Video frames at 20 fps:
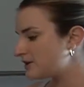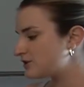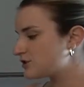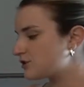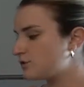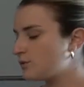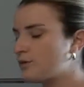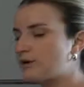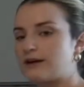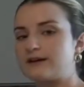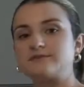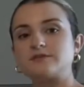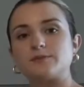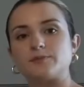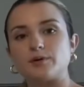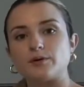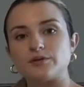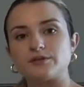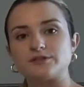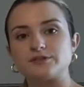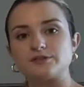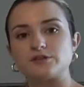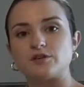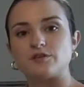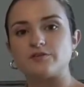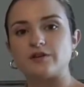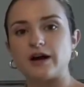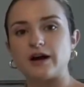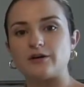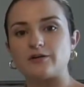So you won't have to pull the
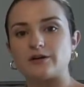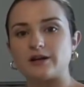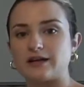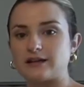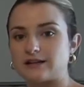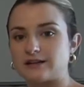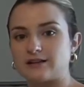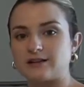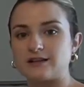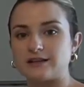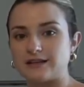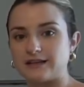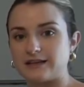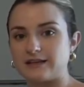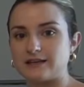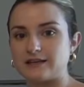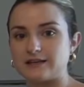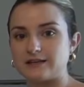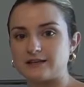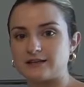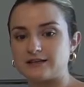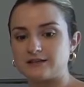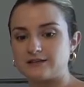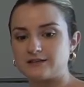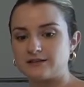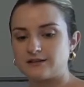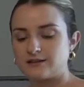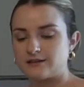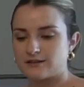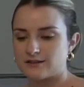stove out and clean
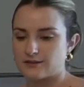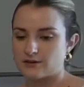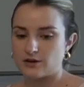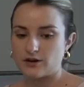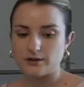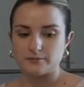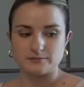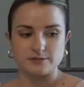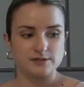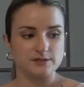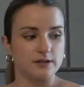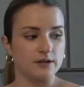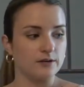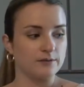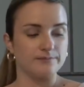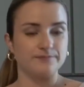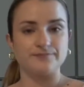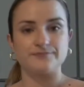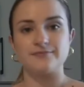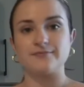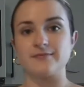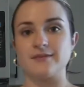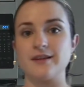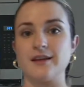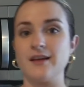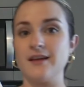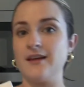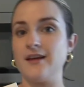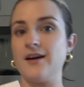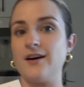the crumbs. So
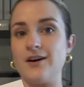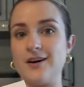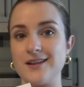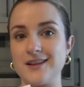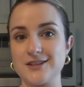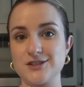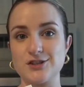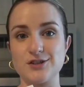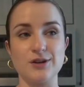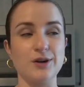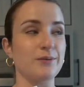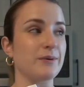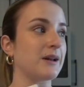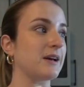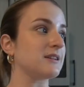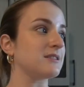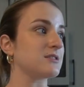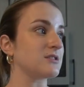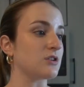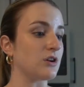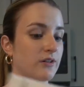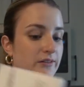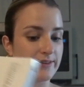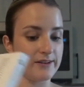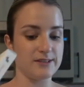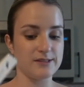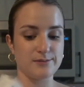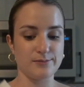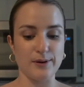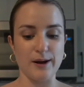I'll let you know when I install
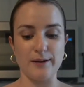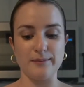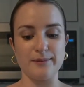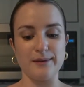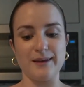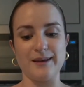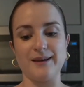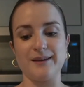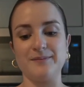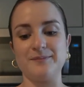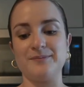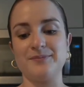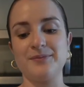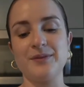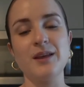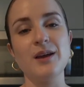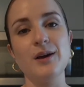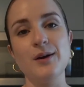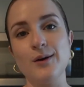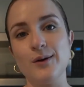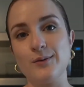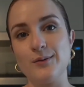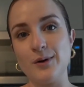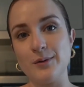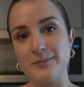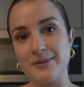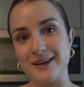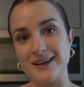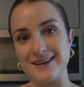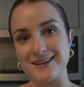these. Probably
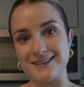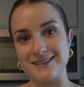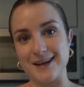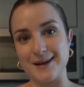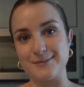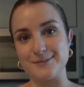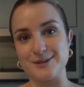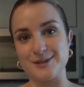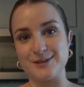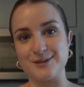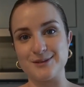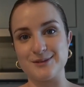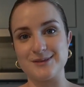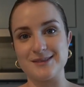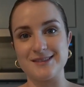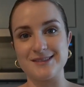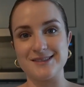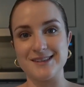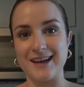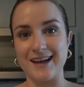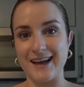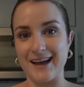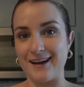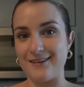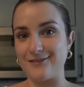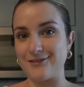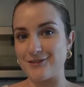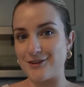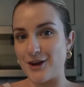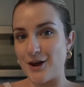won't be anytime soon since I
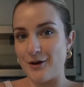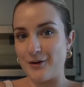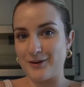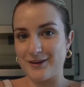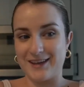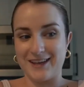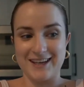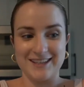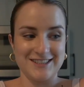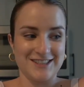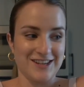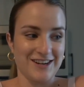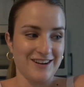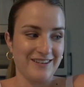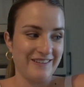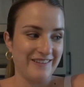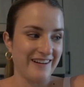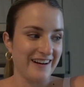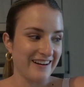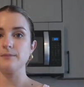have no kitchenware.